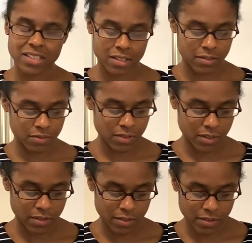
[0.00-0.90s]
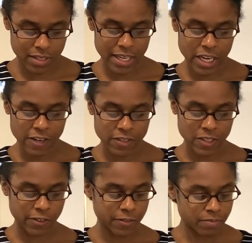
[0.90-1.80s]
to, to take care of
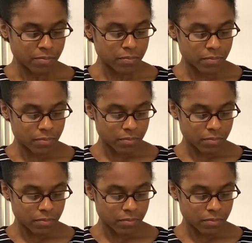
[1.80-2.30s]
yourself.